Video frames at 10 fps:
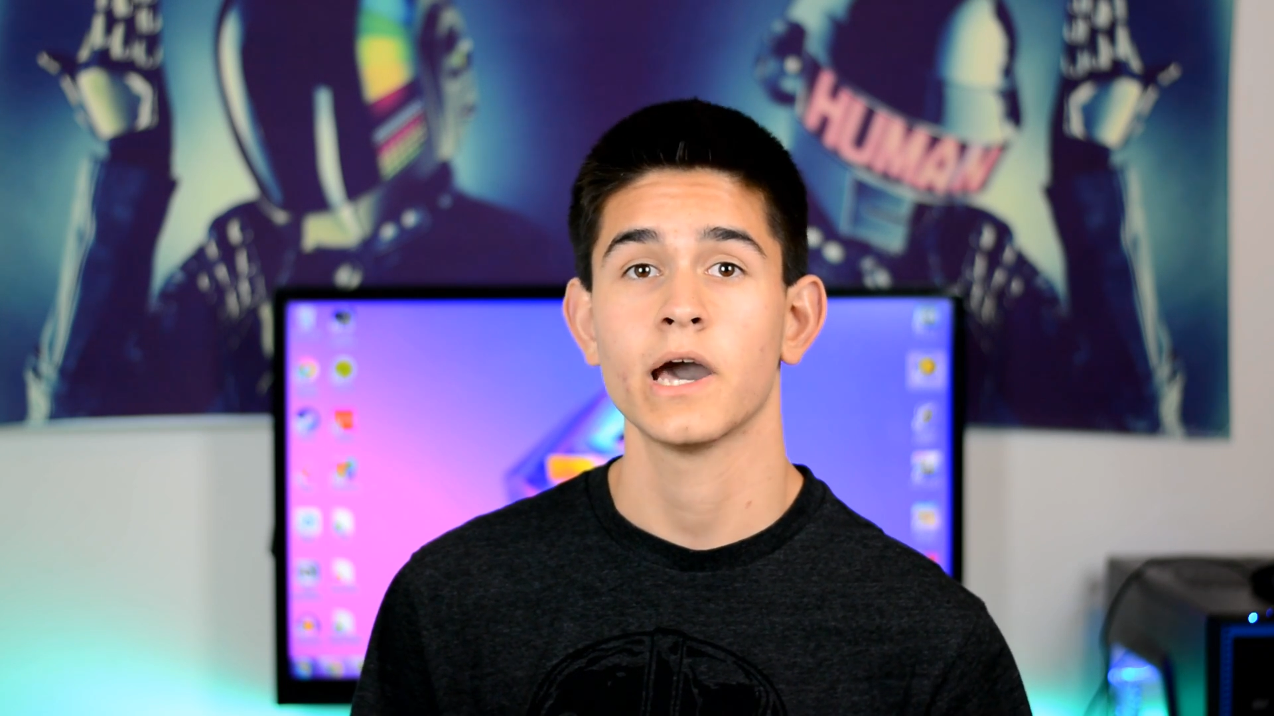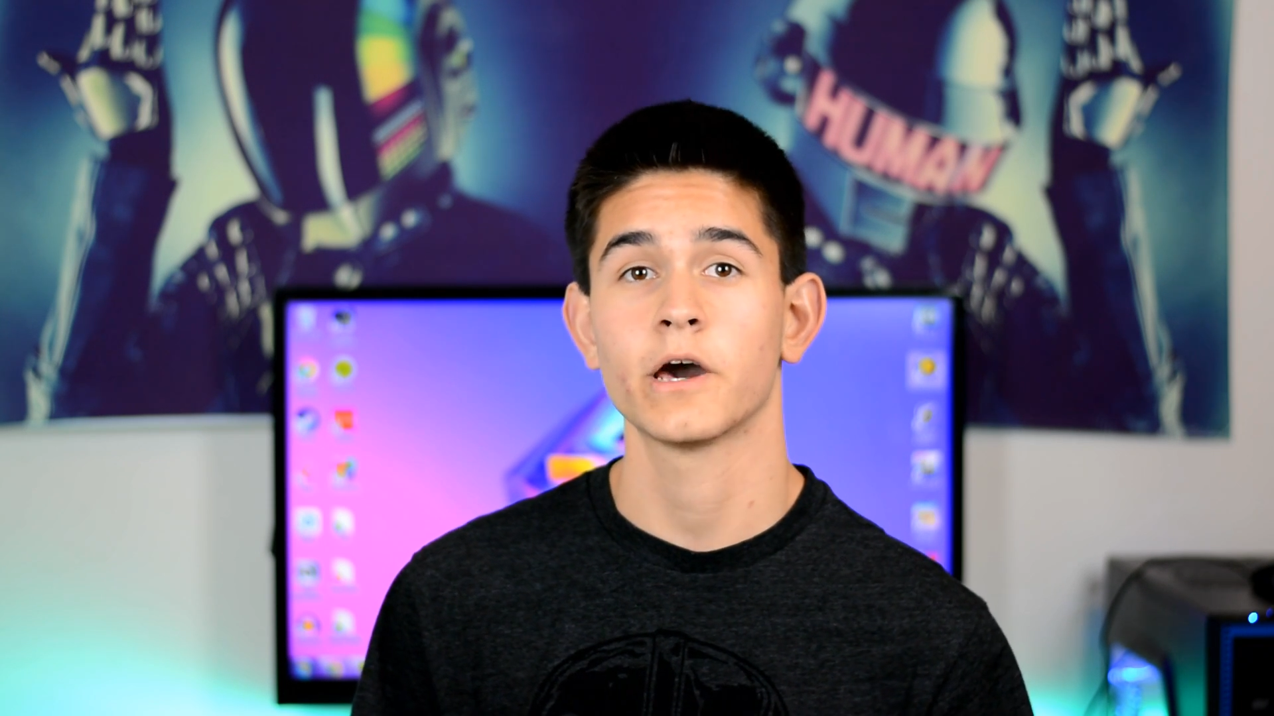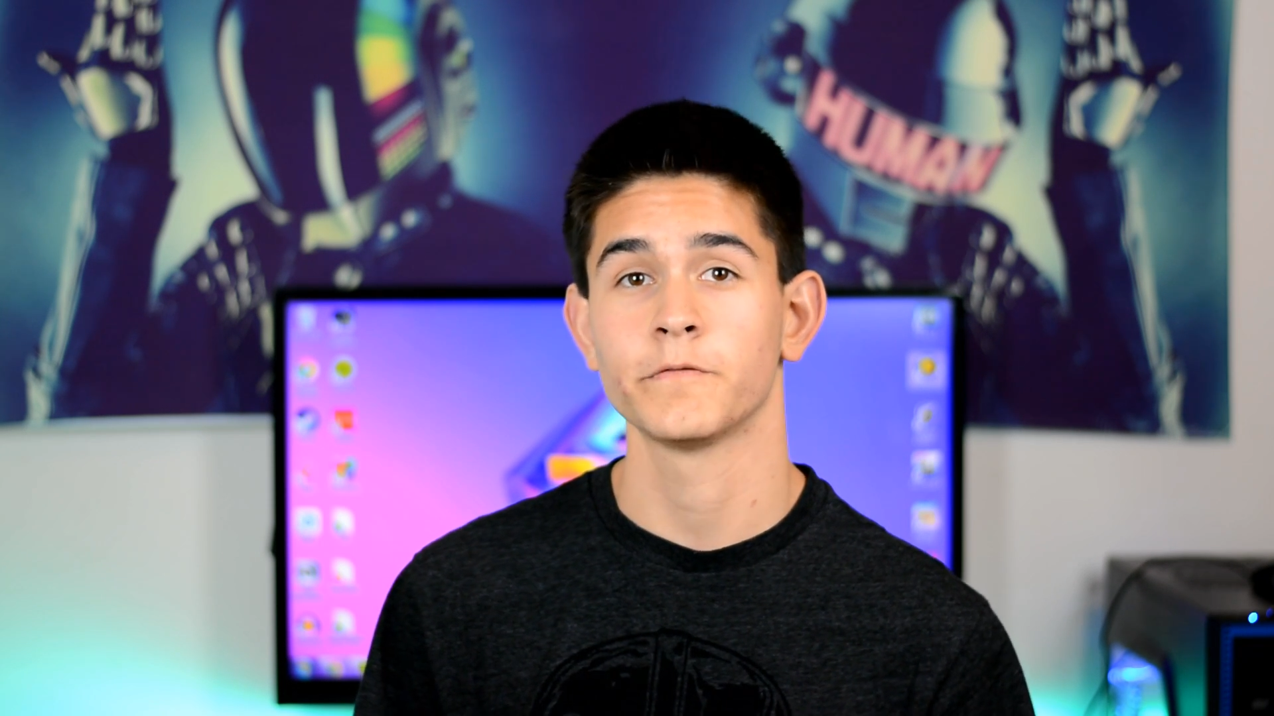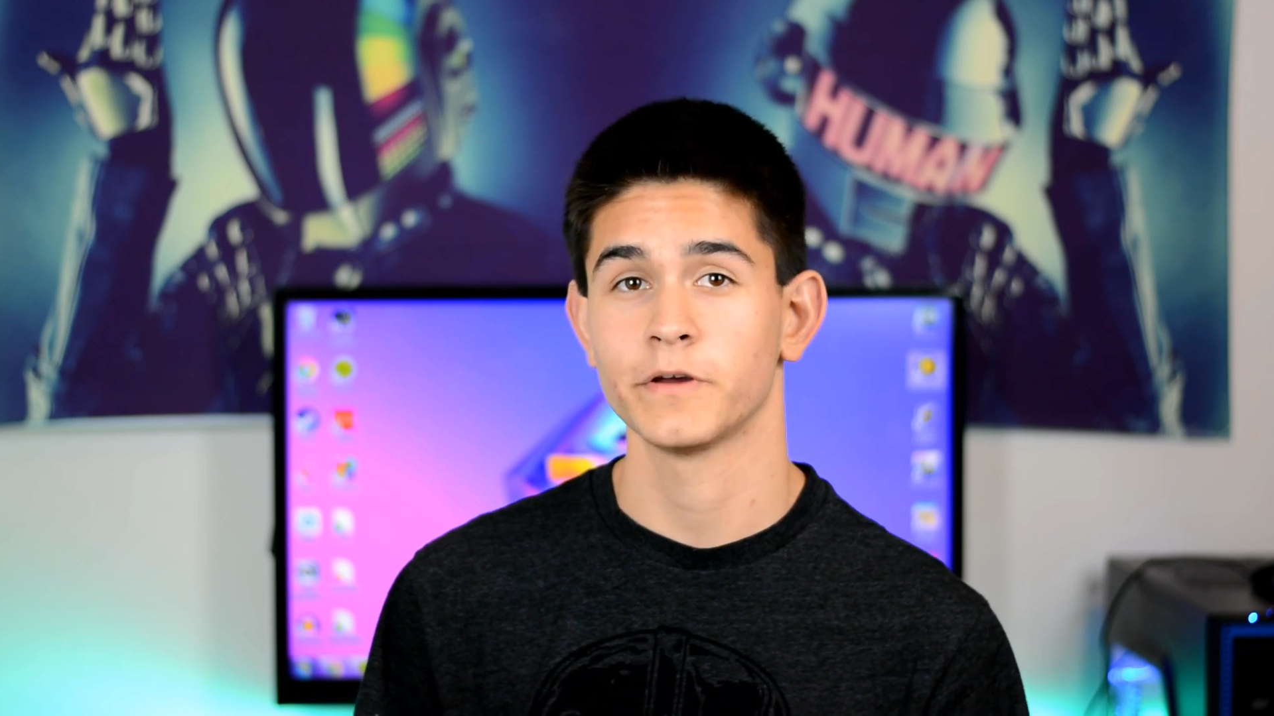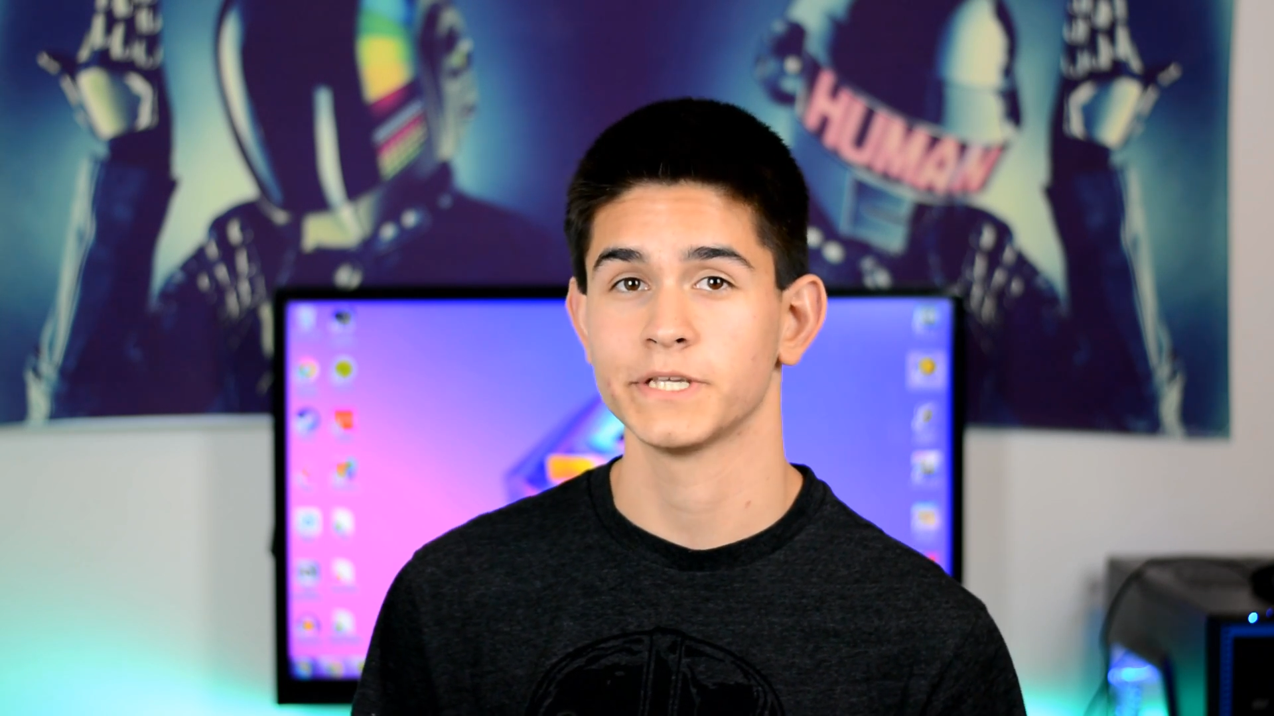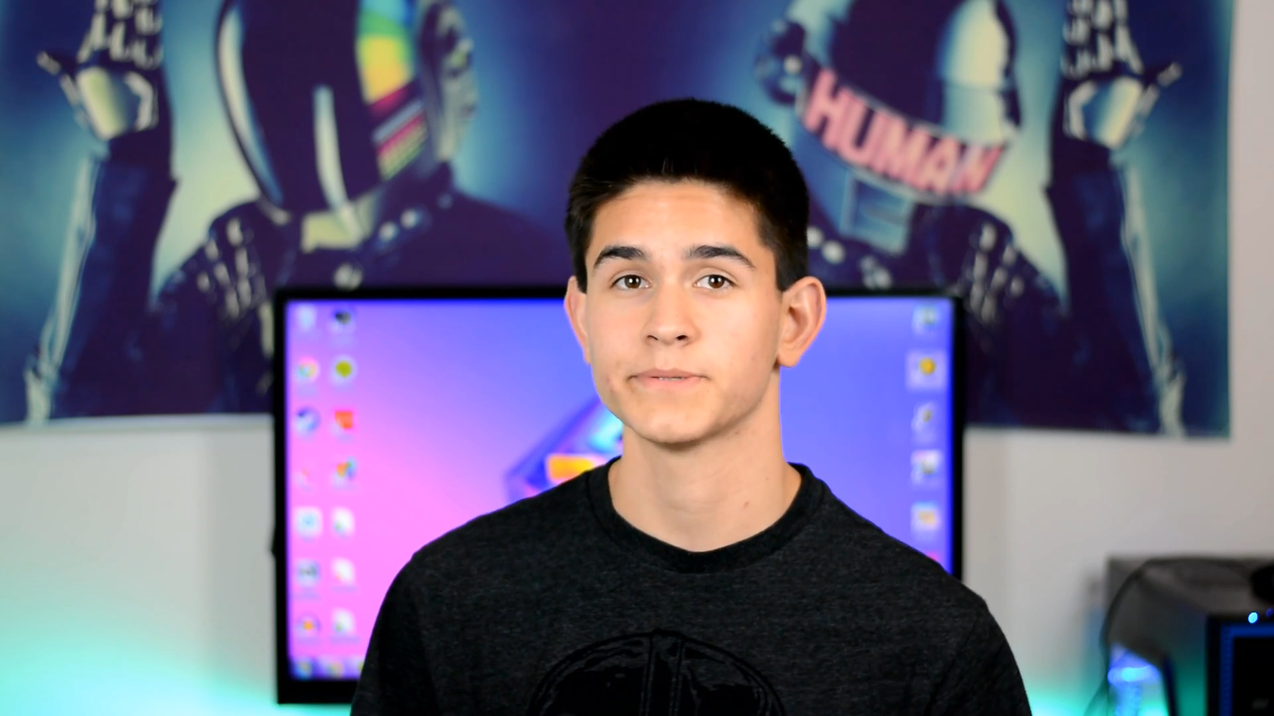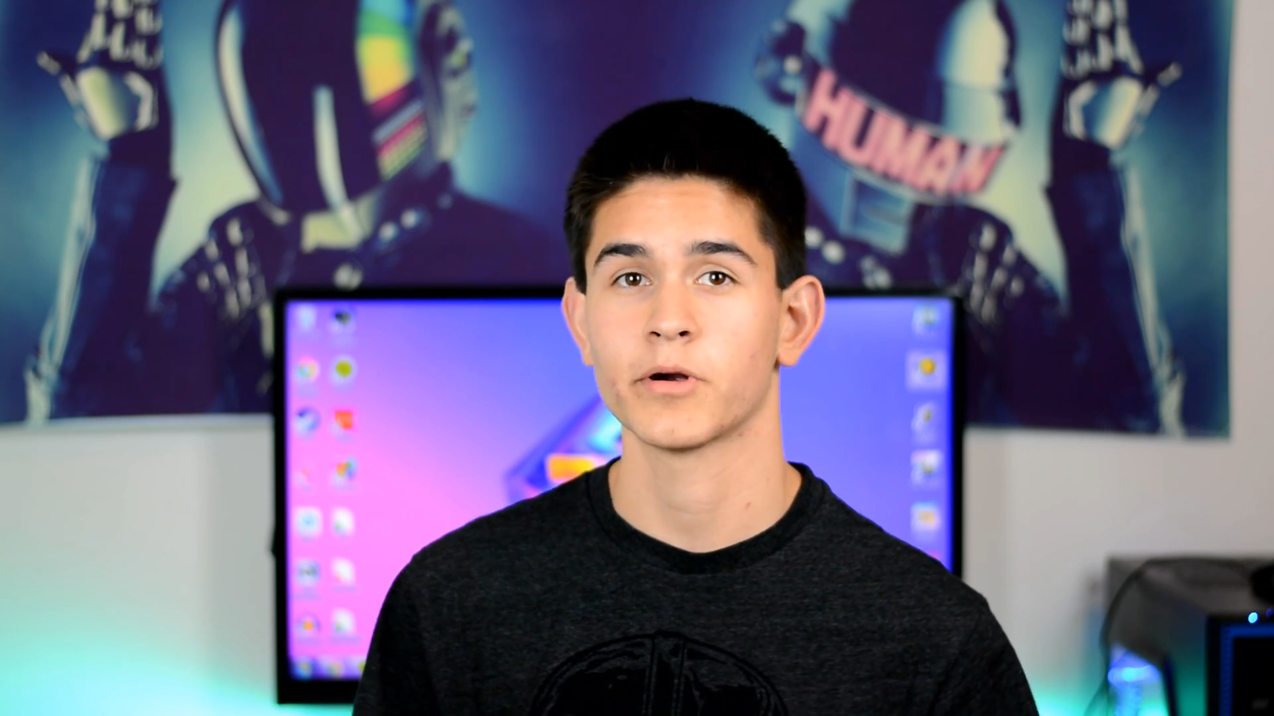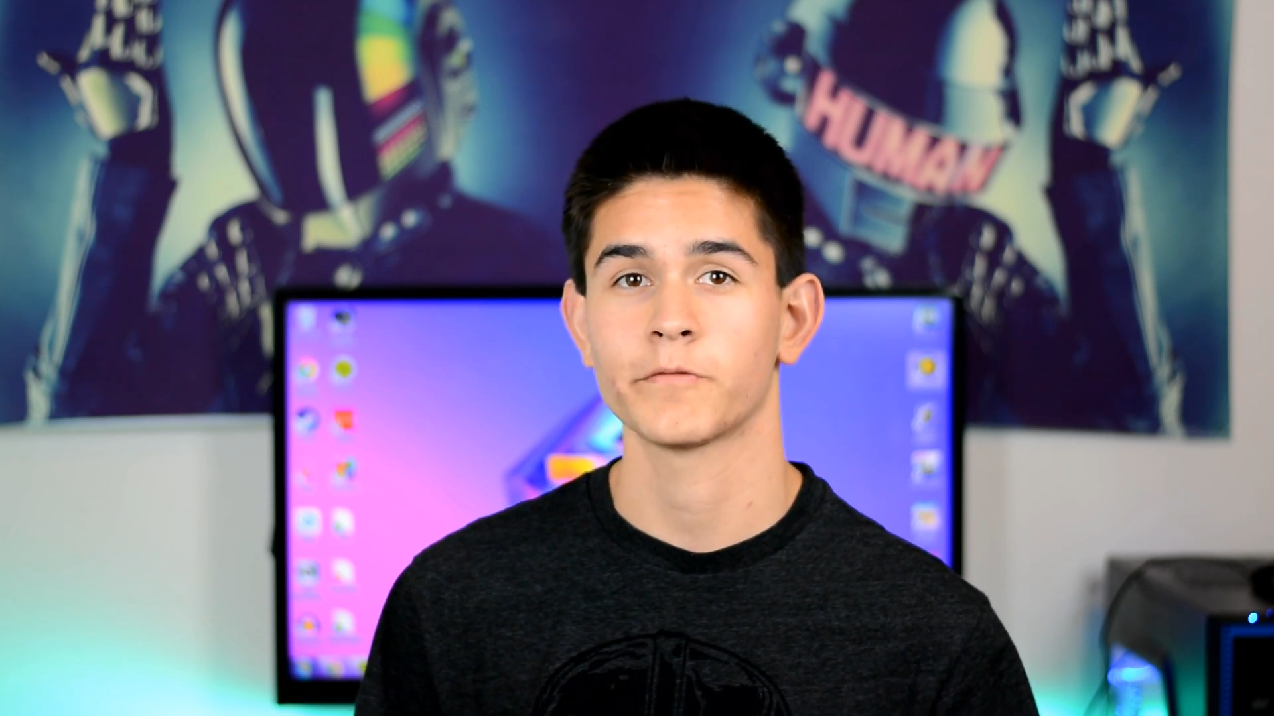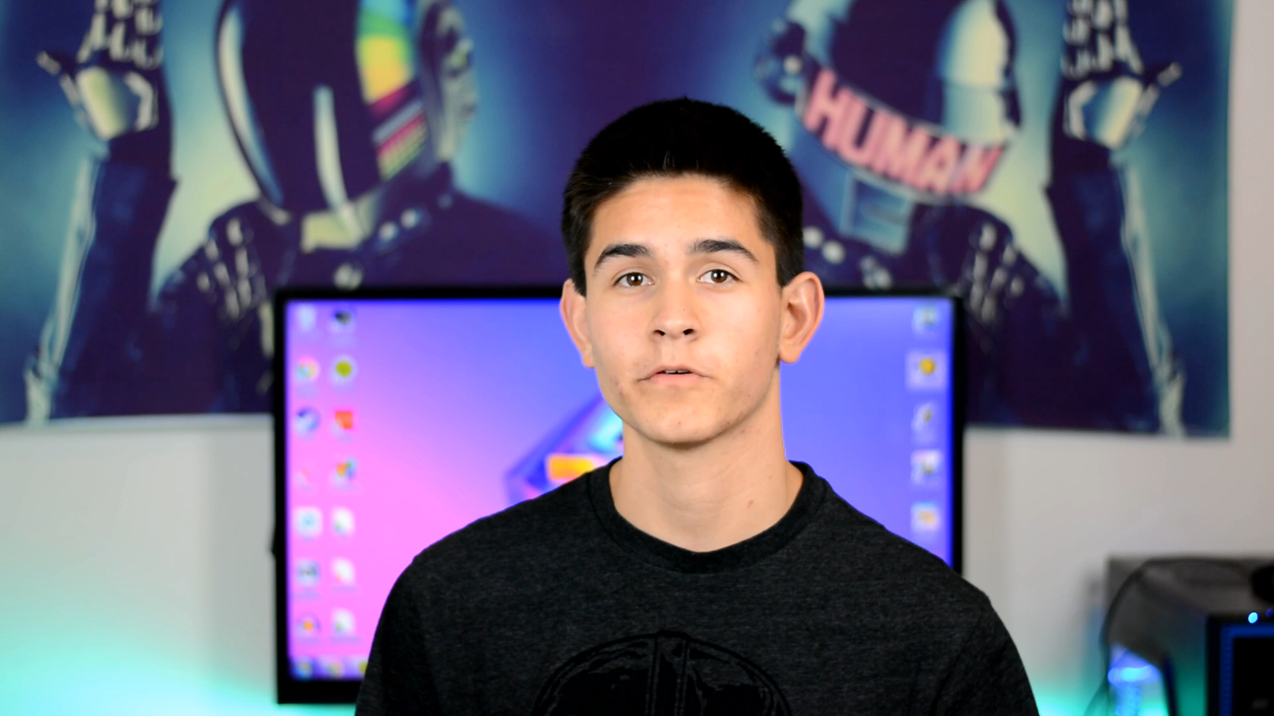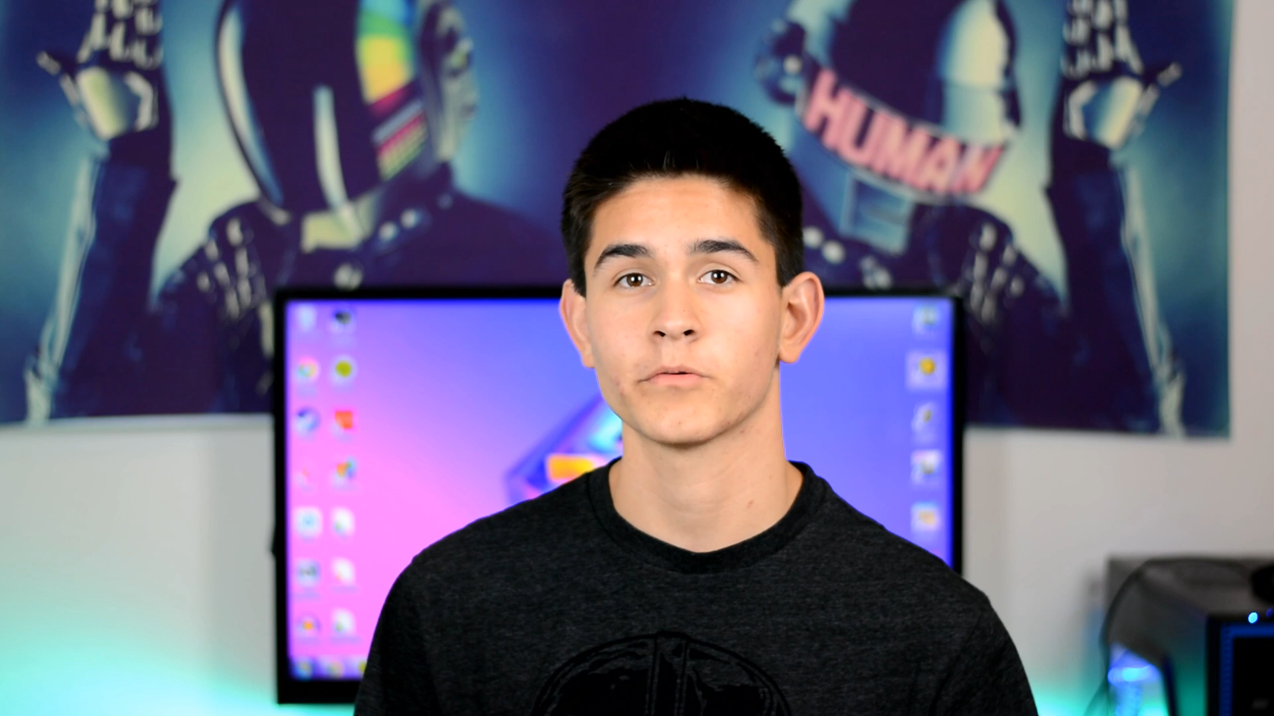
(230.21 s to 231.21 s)
out of any
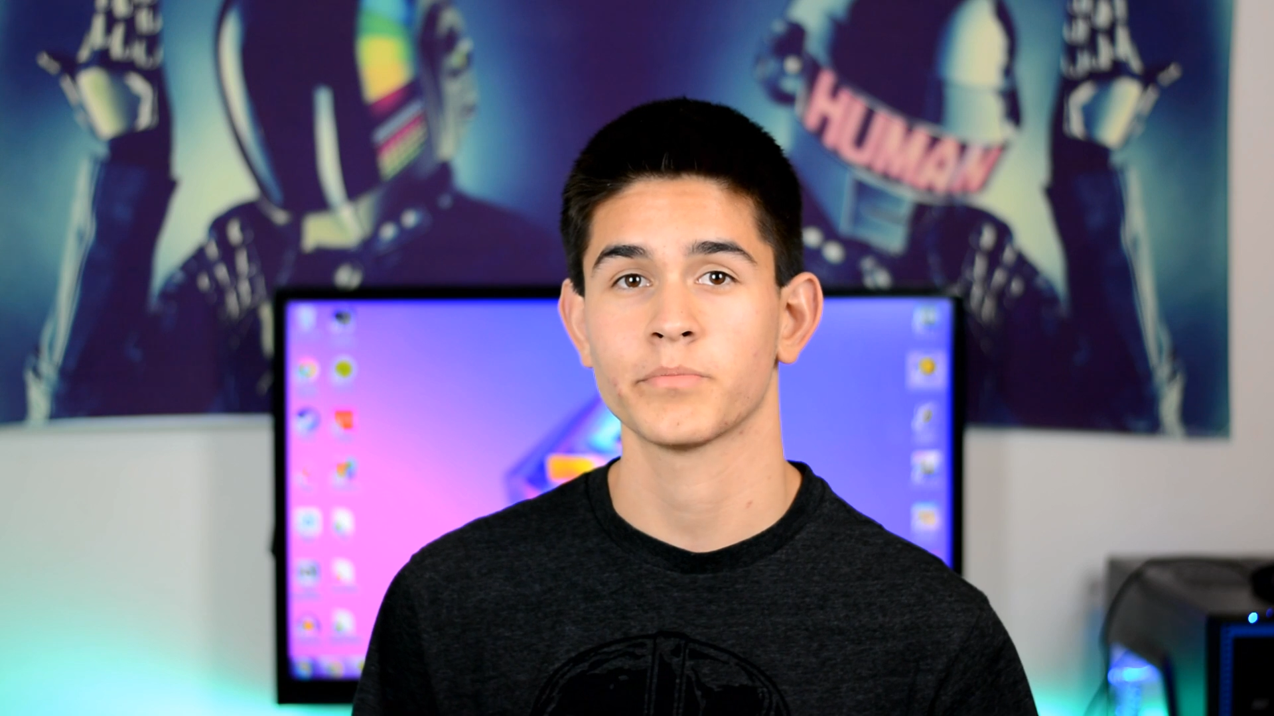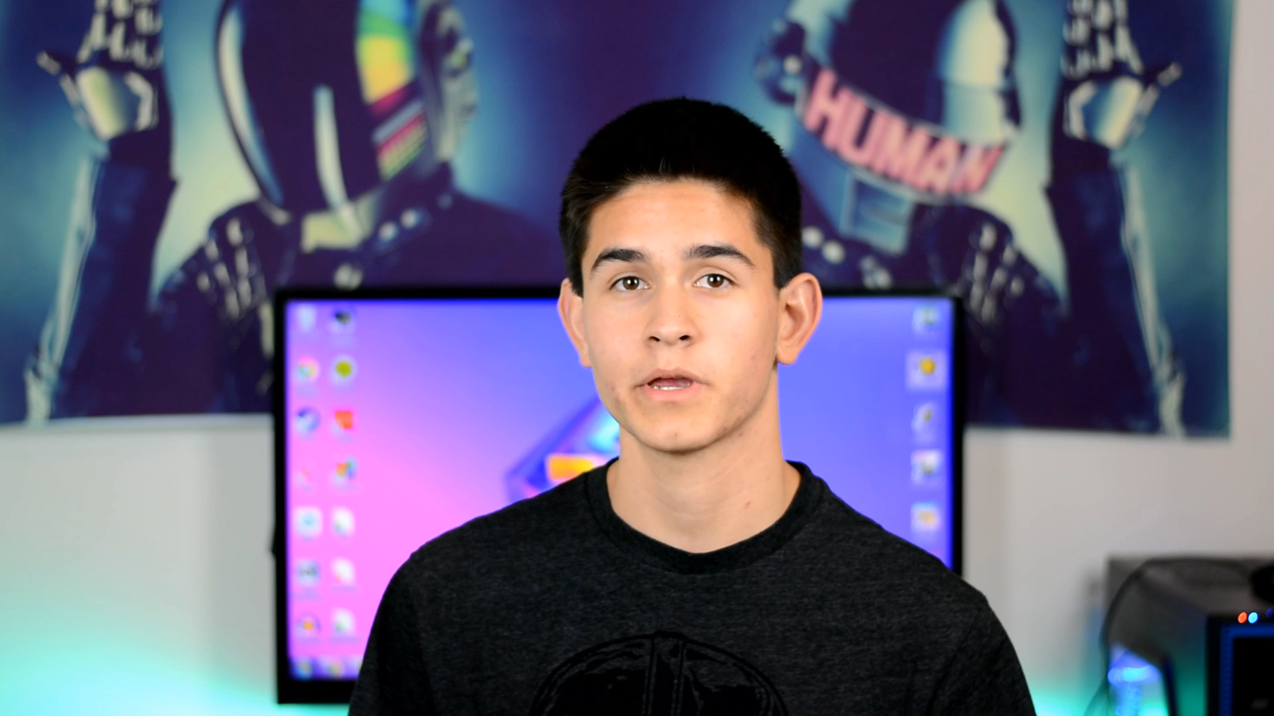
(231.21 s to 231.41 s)
smartphone,